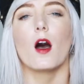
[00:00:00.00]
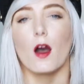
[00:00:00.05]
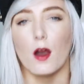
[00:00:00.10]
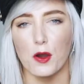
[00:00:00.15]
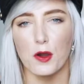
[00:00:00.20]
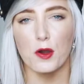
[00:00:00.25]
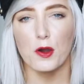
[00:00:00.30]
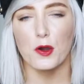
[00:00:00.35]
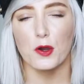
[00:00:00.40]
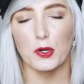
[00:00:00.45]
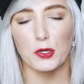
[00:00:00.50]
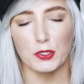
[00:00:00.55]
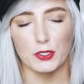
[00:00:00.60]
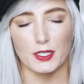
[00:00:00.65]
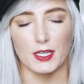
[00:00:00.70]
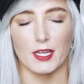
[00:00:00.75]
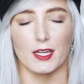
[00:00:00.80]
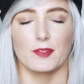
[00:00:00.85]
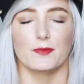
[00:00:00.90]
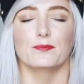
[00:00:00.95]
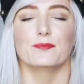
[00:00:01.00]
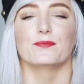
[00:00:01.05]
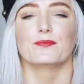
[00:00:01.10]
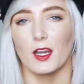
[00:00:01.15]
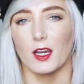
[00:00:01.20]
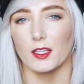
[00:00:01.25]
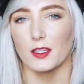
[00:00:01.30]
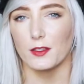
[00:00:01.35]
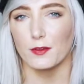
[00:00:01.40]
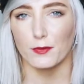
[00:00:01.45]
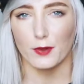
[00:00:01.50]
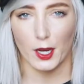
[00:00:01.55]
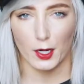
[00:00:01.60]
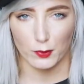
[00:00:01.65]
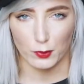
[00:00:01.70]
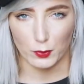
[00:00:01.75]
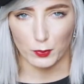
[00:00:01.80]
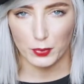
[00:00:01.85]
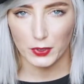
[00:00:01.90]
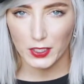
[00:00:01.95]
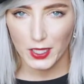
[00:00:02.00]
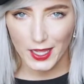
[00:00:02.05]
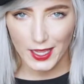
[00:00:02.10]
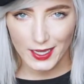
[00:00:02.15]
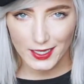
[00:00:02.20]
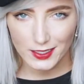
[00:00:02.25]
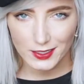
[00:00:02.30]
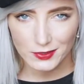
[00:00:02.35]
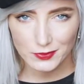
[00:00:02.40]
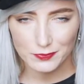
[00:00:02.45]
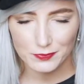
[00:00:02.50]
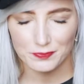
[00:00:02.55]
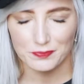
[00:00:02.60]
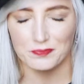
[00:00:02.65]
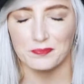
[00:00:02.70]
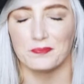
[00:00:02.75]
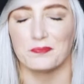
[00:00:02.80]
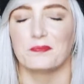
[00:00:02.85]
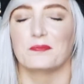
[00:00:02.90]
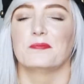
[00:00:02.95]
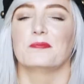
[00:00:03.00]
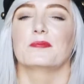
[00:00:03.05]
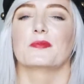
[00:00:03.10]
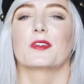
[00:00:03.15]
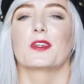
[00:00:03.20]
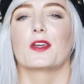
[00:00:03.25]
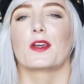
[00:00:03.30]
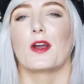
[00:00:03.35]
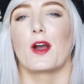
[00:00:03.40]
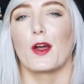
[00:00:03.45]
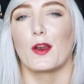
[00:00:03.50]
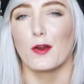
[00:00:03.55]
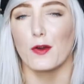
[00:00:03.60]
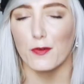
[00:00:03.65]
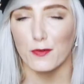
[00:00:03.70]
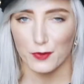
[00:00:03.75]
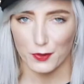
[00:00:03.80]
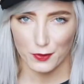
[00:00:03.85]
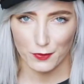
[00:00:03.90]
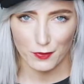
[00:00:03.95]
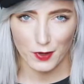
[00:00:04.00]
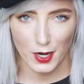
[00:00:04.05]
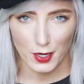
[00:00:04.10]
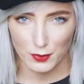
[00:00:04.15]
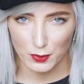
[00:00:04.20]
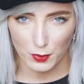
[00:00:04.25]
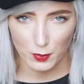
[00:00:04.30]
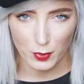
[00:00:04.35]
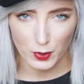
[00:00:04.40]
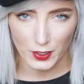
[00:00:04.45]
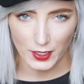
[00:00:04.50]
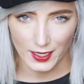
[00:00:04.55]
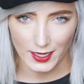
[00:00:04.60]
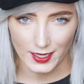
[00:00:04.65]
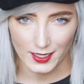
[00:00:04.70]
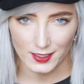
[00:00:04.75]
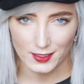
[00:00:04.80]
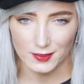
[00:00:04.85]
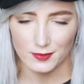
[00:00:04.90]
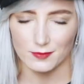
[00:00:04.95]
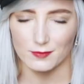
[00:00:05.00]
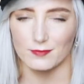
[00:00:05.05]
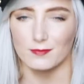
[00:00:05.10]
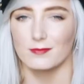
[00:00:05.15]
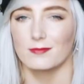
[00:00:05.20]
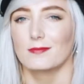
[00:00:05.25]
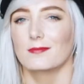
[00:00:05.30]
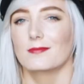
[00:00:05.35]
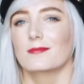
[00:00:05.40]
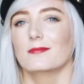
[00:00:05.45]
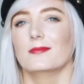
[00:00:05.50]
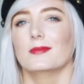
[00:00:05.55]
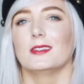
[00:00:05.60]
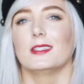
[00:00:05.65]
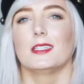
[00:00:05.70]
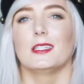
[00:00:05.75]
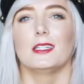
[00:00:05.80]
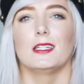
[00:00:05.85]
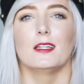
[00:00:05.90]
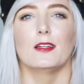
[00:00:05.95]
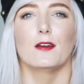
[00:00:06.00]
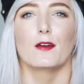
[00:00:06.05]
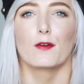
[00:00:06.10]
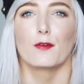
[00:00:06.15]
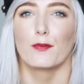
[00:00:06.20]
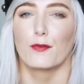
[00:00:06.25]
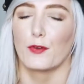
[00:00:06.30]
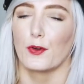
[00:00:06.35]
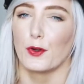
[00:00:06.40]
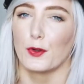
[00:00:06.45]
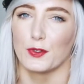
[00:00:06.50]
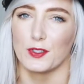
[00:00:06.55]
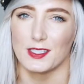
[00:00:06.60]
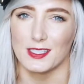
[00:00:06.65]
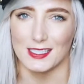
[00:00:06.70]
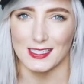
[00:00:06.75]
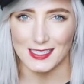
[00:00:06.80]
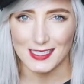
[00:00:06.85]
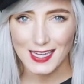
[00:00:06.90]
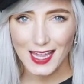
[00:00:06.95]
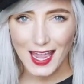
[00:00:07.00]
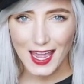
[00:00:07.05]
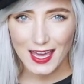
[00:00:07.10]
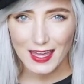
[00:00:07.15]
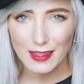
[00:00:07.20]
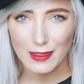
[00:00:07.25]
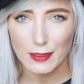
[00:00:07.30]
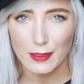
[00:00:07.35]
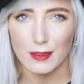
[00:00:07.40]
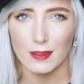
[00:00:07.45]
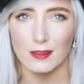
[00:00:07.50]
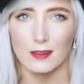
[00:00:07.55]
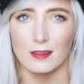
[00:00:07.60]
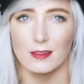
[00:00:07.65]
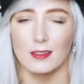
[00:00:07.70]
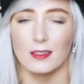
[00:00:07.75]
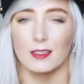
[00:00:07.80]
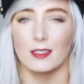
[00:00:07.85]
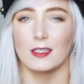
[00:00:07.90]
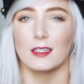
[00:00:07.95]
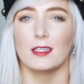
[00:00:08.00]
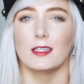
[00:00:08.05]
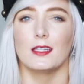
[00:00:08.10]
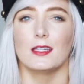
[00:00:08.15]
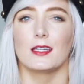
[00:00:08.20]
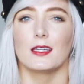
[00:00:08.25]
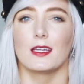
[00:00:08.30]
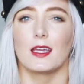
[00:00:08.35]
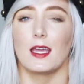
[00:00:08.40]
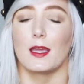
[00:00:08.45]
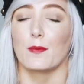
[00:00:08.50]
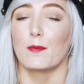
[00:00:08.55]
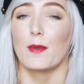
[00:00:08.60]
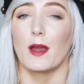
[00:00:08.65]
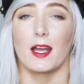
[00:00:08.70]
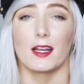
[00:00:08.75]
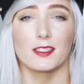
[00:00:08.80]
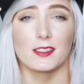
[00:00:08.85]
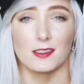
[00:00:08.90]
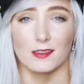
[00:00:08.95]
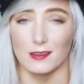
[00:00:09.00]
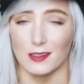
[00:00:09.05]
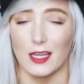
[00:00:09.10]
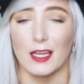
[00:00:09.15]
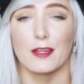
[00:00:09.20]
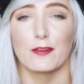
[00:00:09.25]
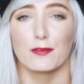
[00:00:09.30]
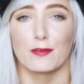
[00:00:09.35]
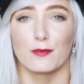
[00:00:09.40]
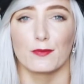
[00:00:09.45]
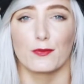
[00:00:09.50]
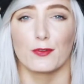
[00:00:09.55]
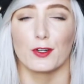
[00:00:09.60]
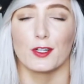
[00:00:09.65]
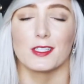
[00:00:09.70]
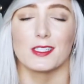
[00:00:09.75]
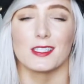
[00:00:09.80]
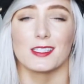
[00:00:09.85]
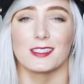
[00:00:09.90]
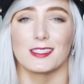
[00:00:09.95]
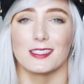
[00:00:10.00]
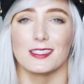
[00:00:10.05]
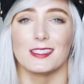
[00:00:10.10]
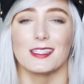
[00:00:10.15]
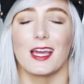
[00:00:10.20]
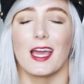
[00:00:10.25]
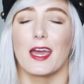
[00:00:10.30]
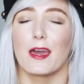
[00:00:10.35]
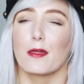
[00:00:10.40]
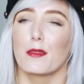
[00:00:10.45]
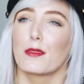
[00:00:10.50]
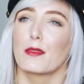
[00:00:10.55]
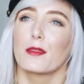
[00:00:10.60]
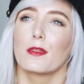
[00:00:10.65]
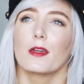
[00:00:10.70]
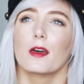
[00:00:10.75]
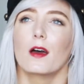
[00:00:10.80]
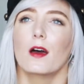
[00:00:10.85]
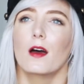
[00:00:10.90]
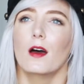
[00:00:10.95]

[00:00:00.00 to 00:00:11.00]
Oh yeah, got the viral plague. Got over the viral plague. Froze to death. Came back to life from freezing to death.